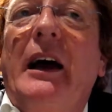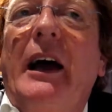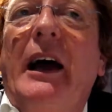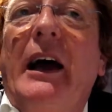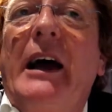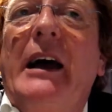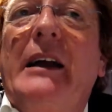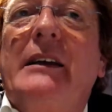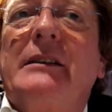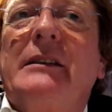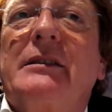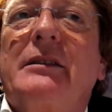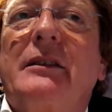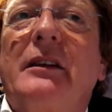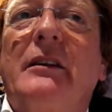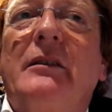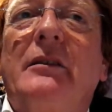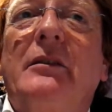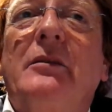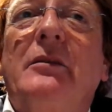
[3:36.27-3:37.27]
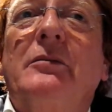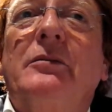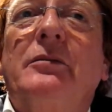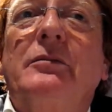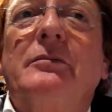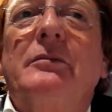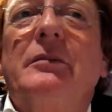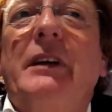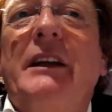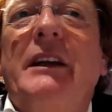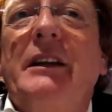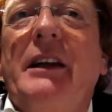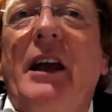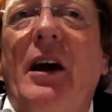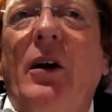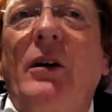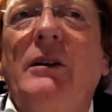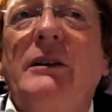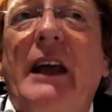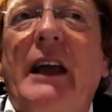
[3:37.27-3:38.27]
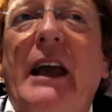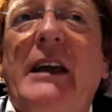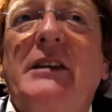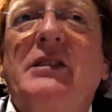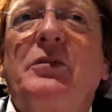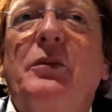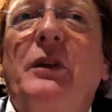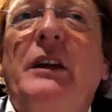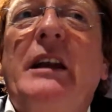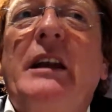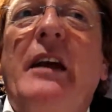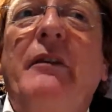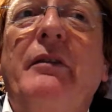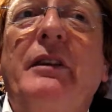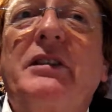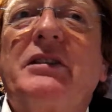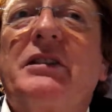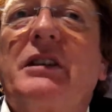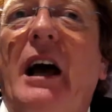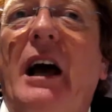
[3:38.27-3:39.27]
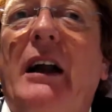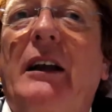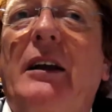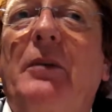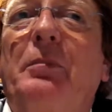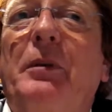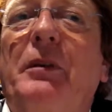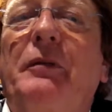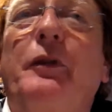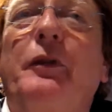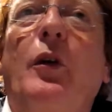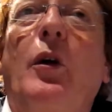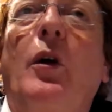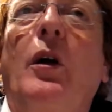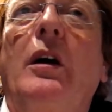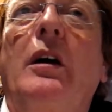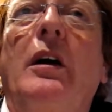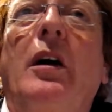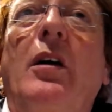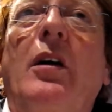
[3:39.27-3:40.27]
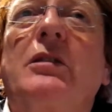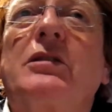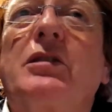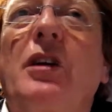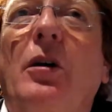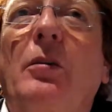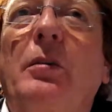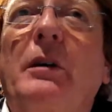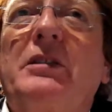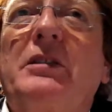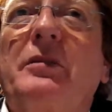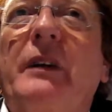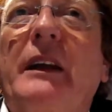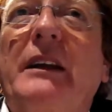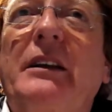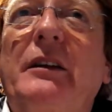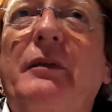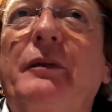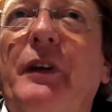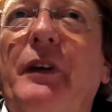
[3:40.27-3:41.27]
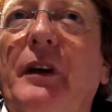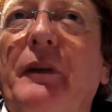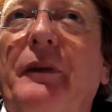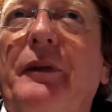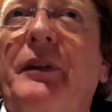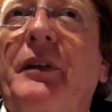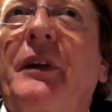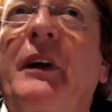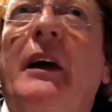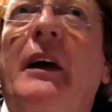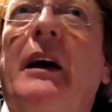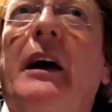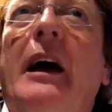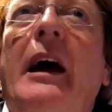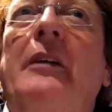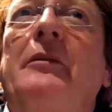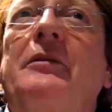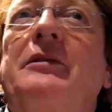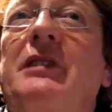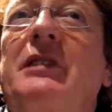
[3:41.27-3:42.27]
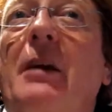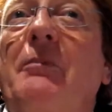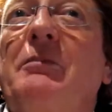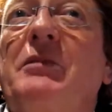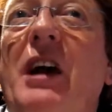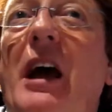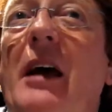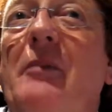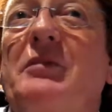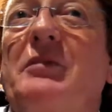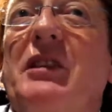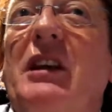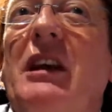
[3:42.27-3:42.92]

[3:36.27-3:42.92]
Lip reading: And in the old days, we never started before October 25th, and sometimes